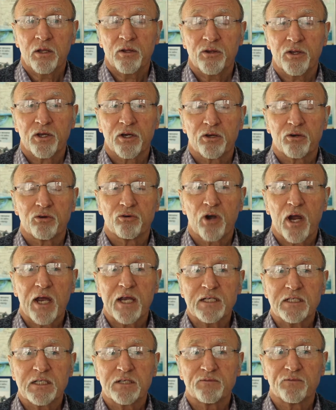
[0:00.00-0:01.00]
The
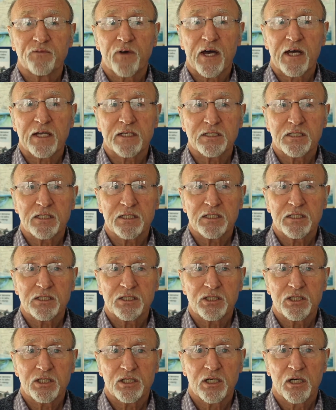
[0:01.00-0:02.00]
great
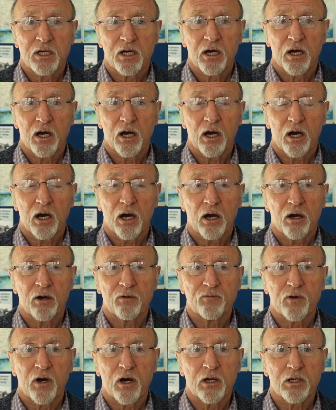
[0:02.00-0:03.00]
advantage
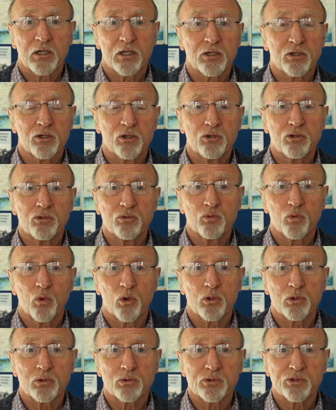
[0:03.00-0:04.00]
of our lagoon
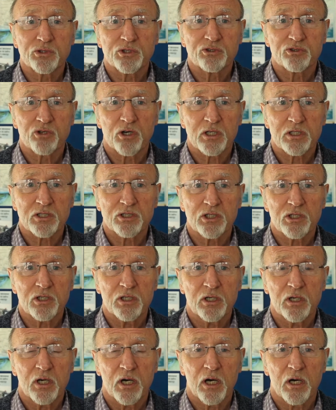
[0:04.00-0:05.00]
wall
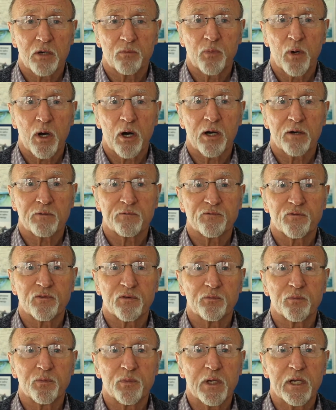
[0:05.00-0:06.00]
structure, apart
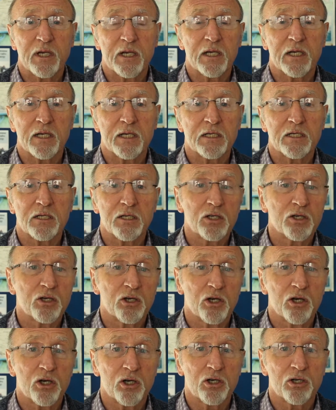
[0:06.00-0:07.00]
from being
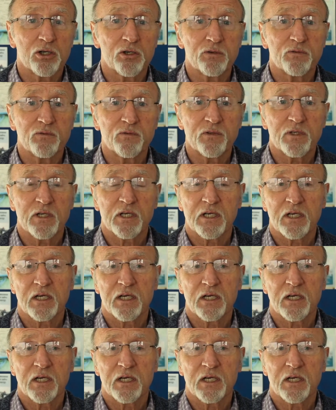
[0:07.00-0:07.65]
curved,